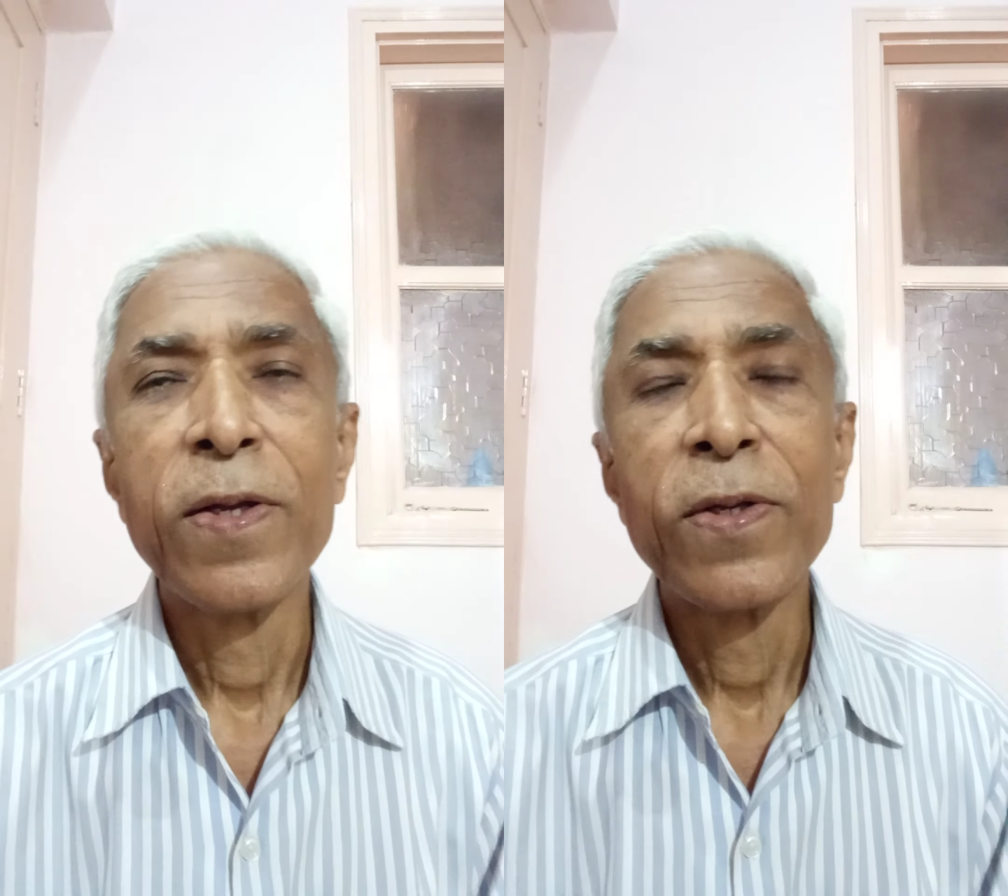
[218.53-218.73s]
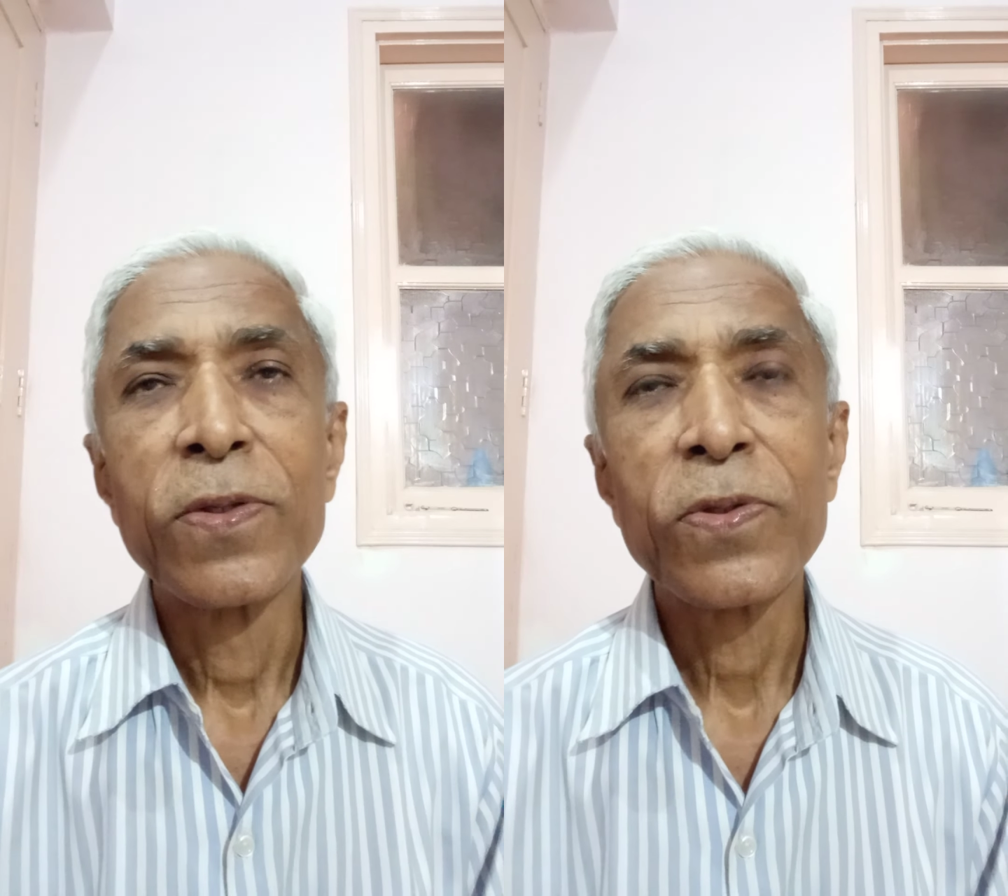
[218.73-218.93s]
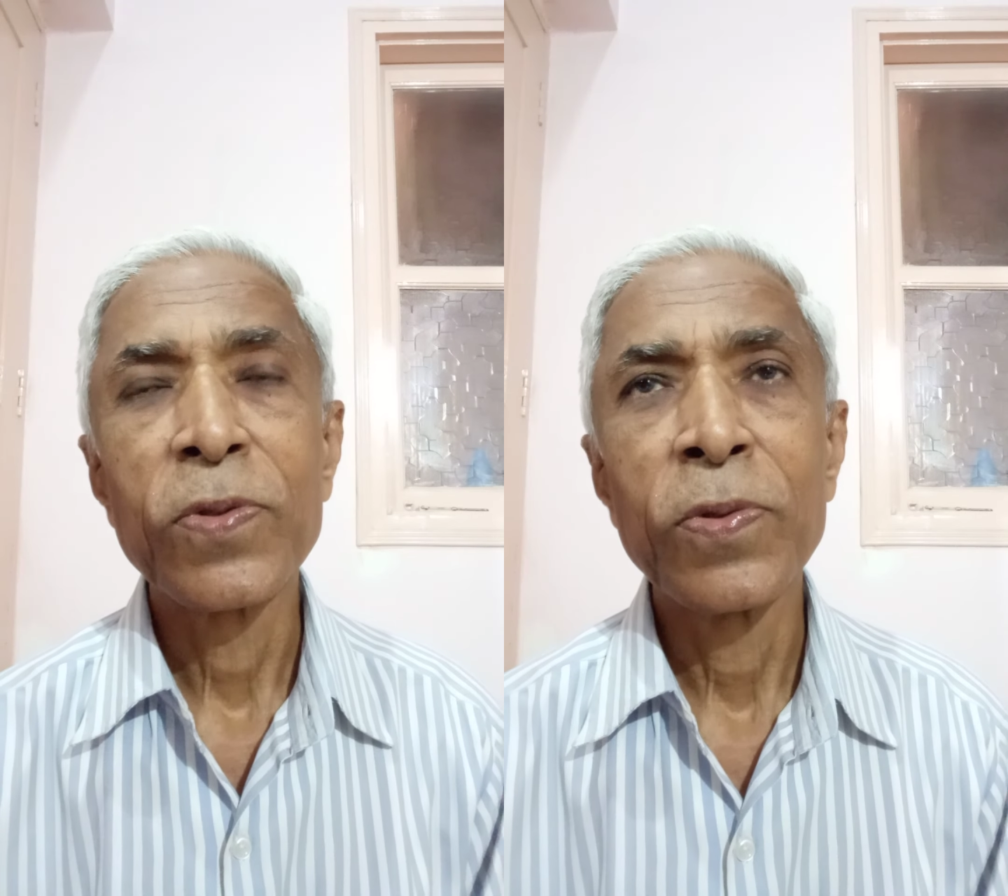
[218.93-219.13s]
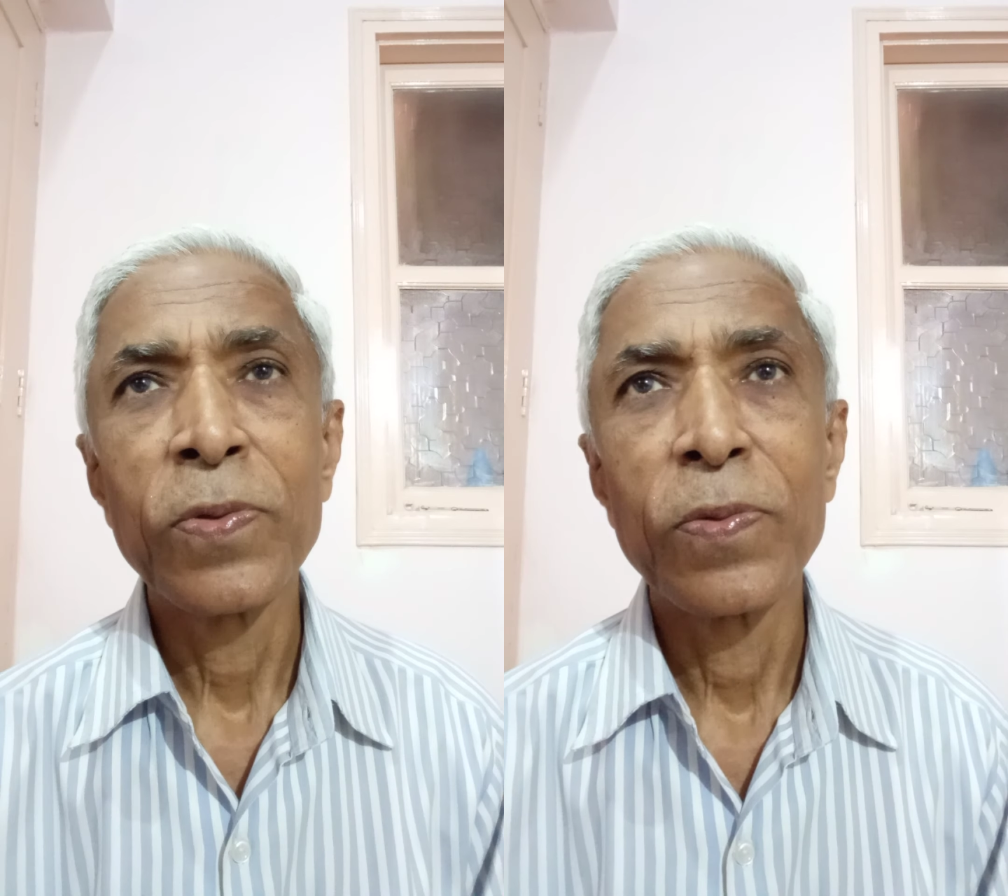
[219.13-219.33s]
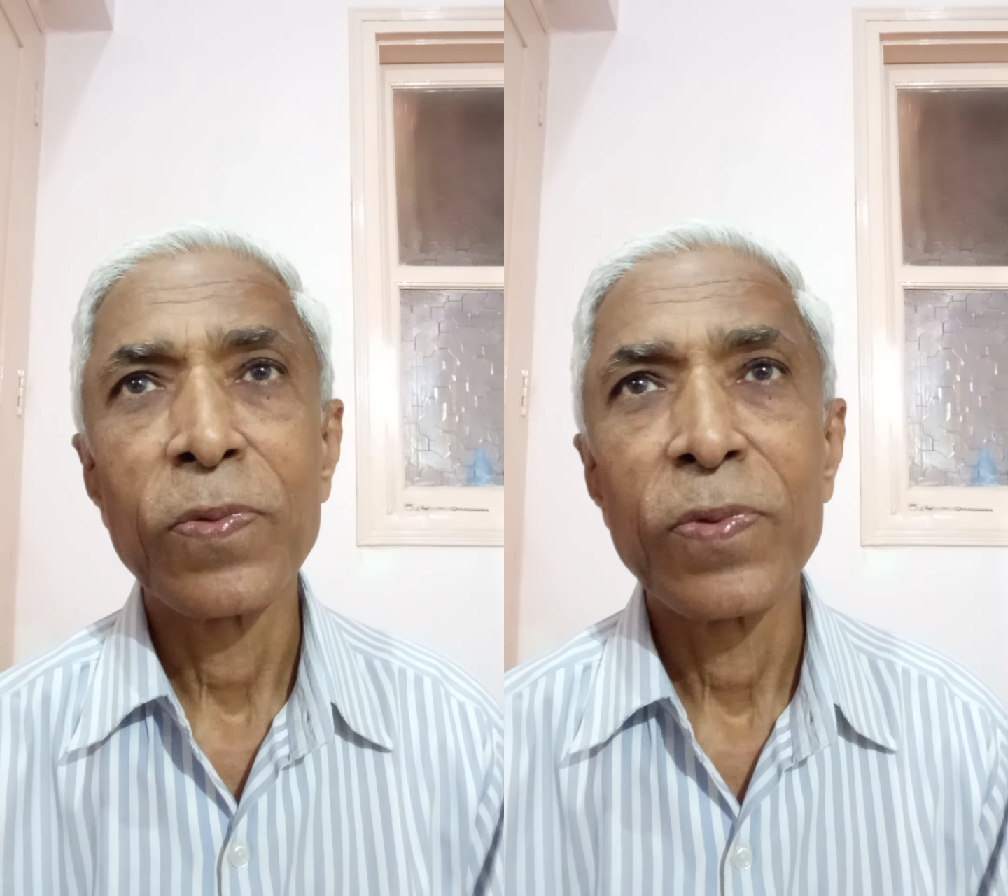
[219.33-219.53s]

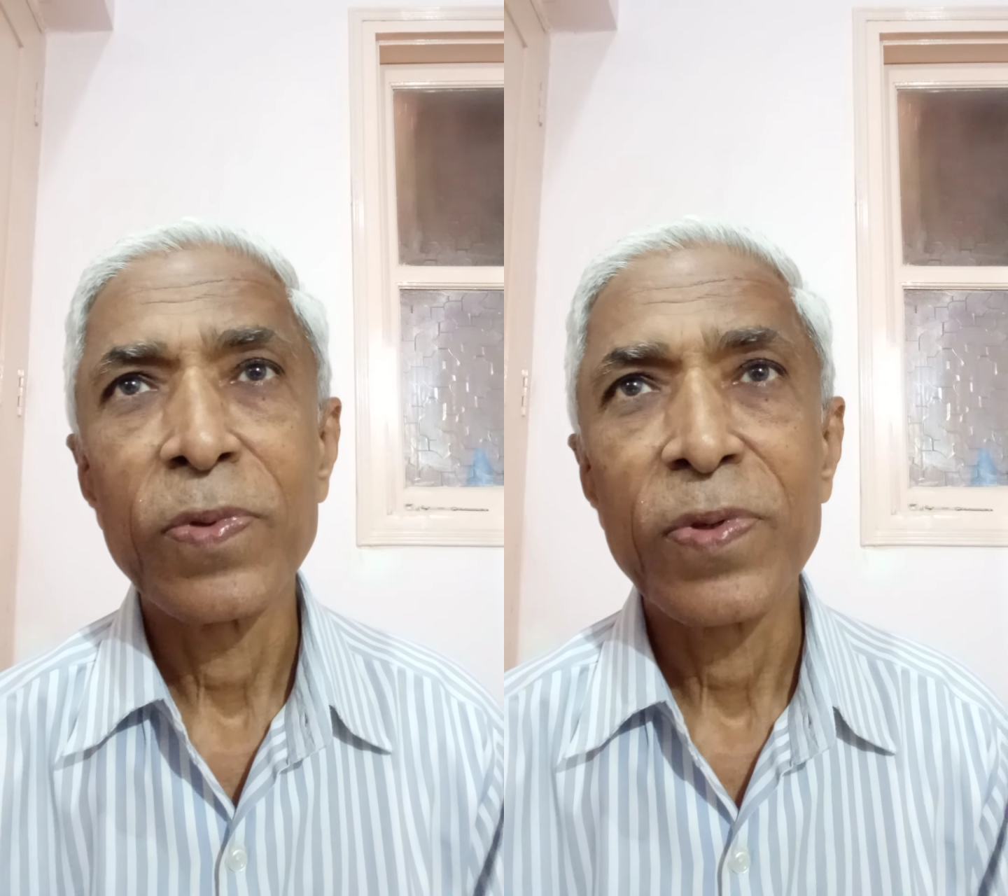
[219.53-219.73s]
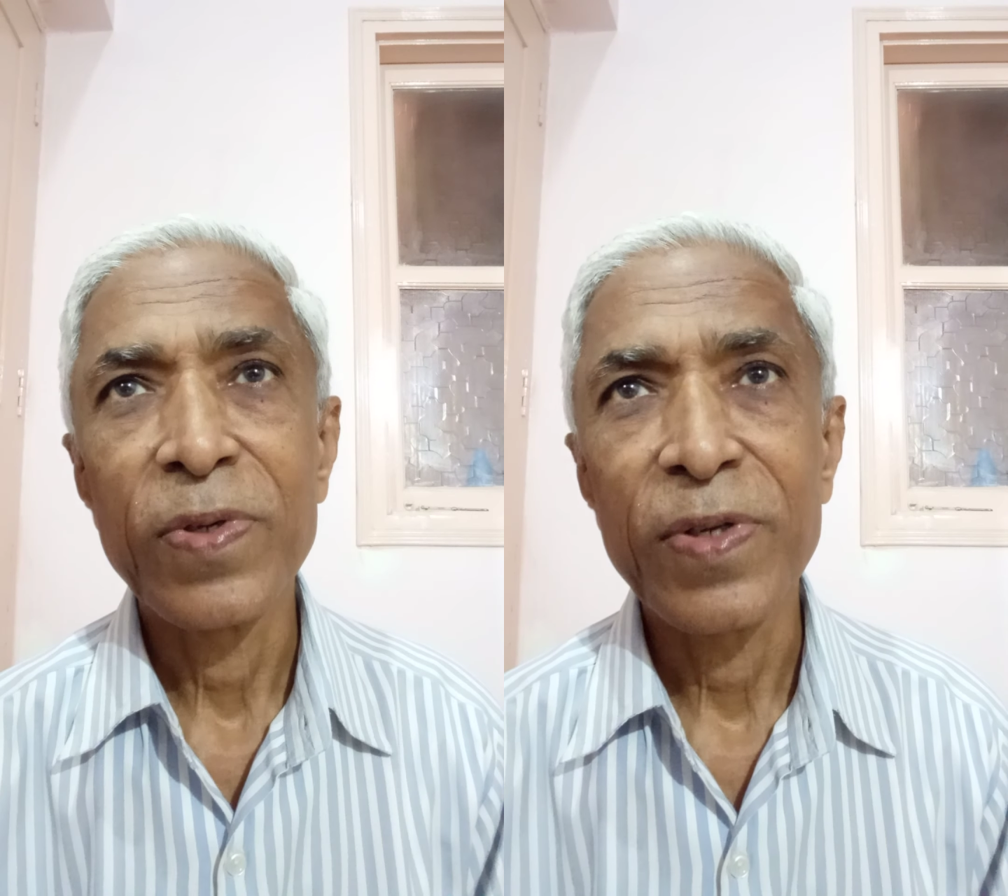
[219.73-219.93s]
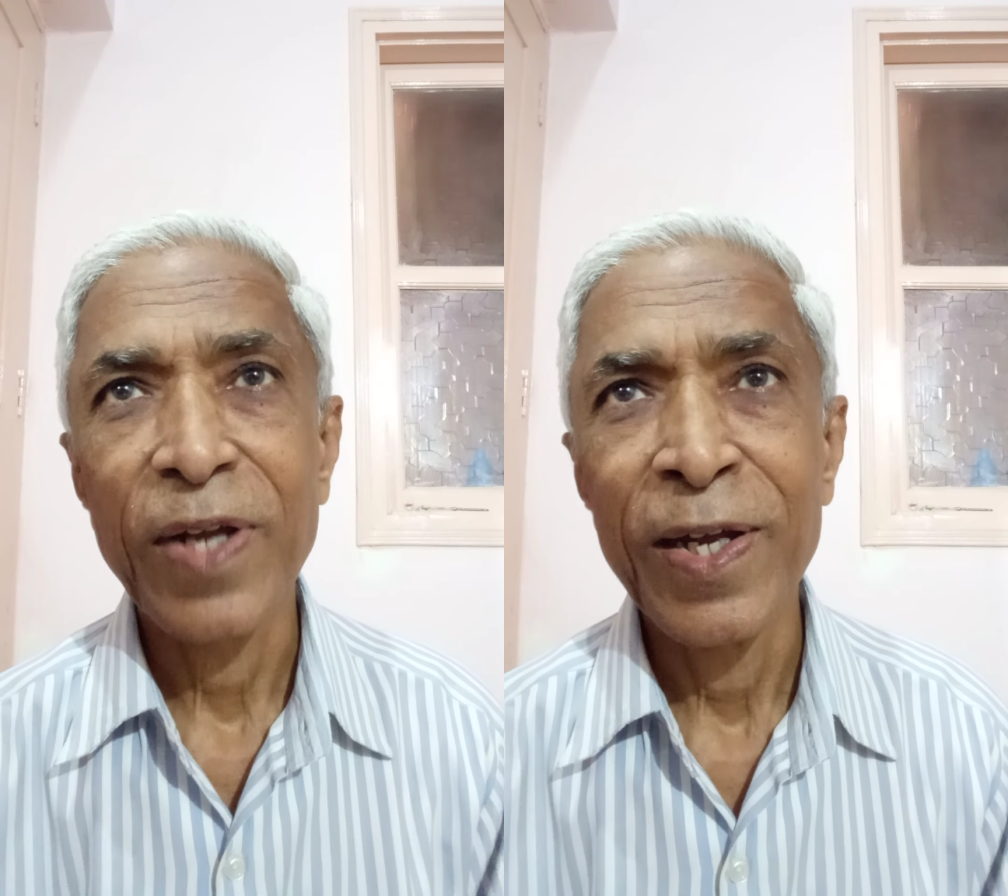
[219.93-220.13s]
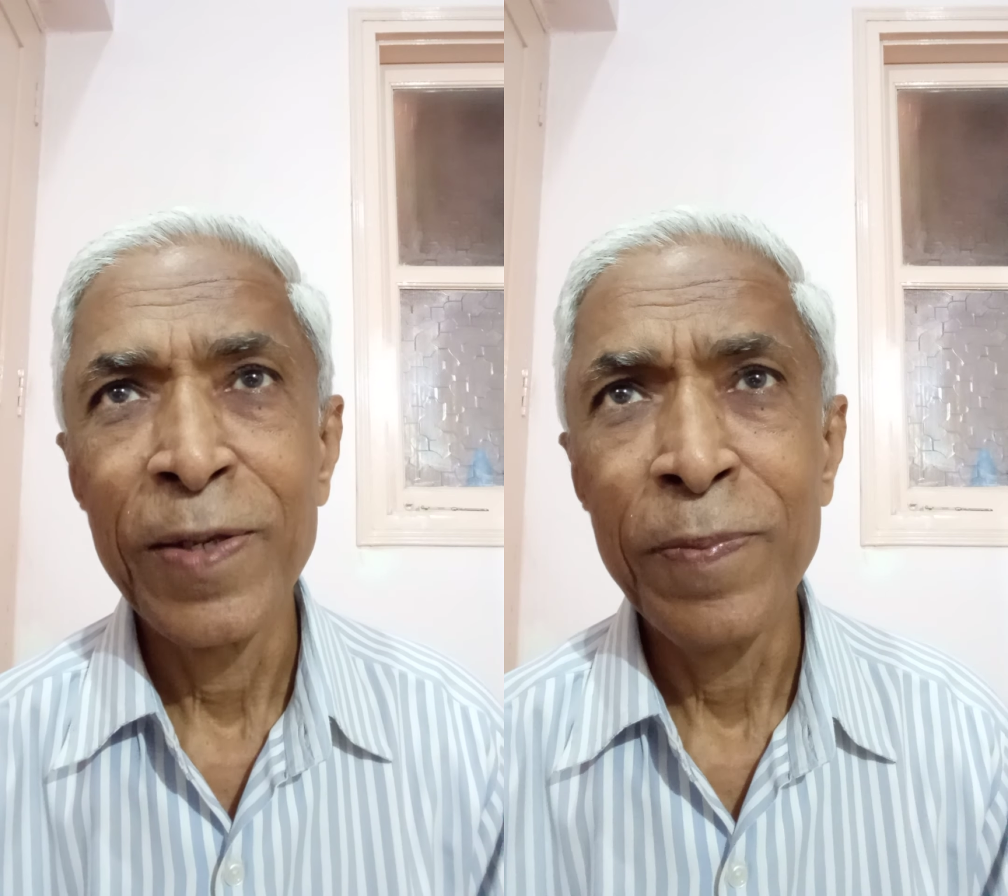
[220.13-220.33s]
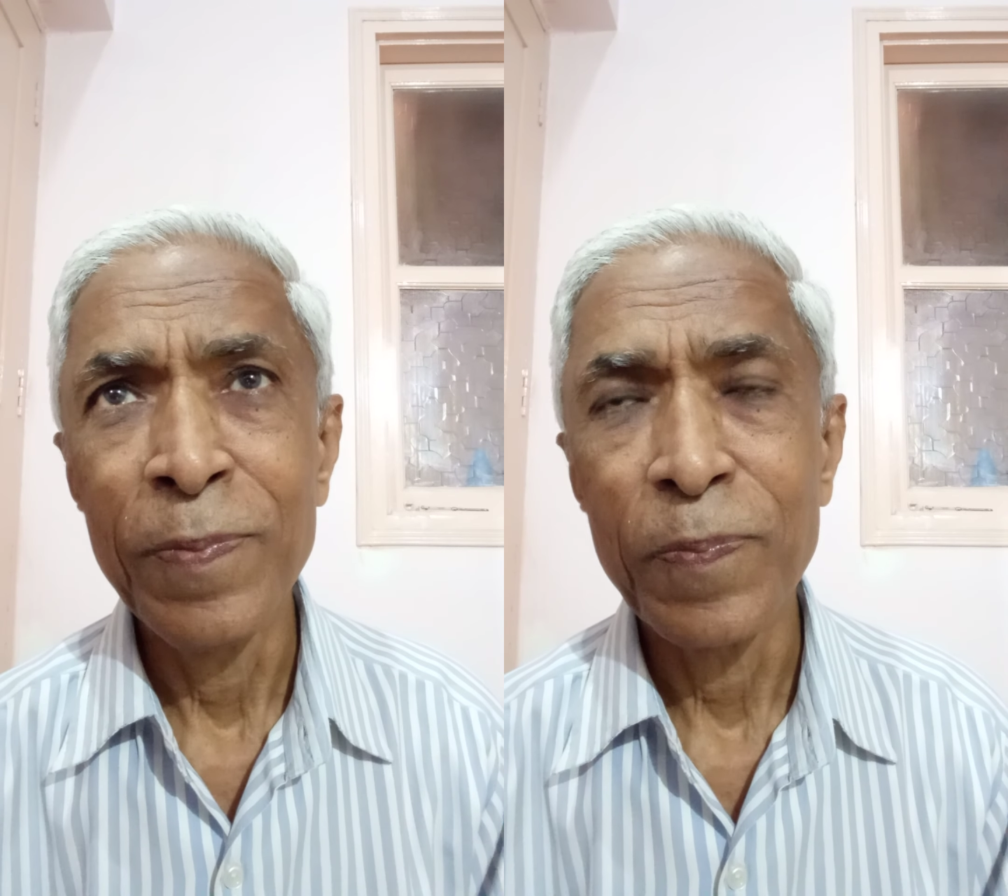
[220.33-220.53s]
So,
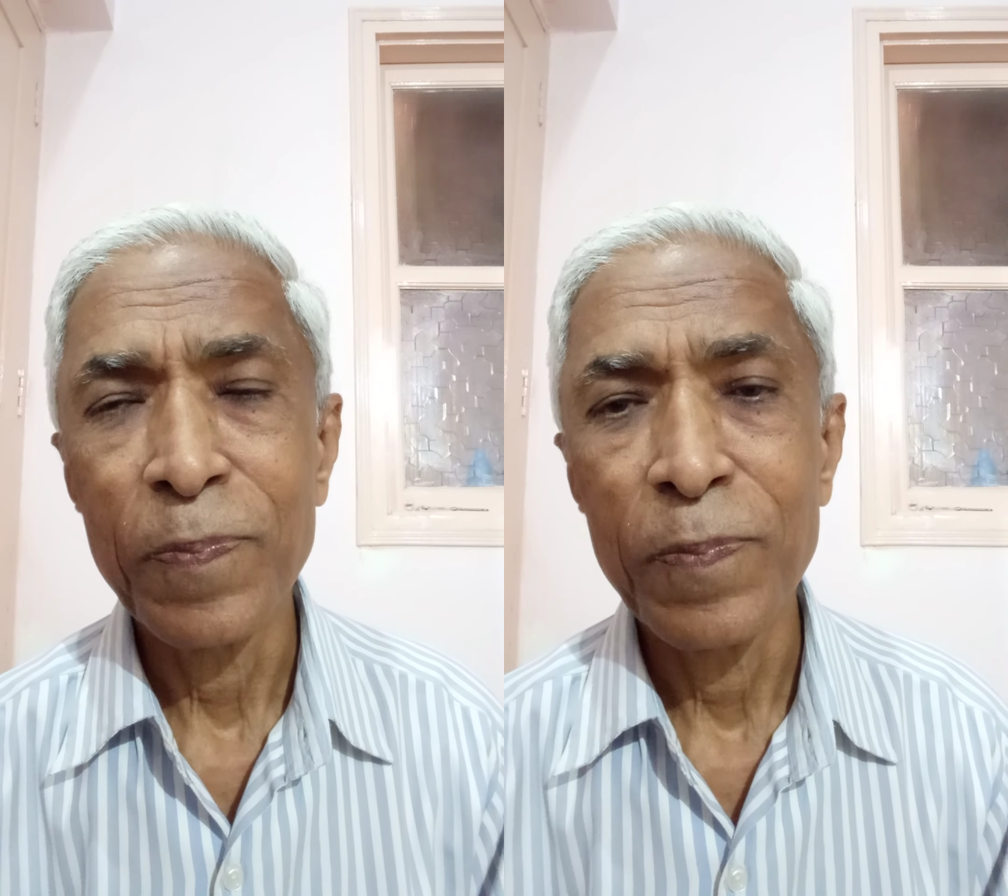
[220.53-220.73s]
time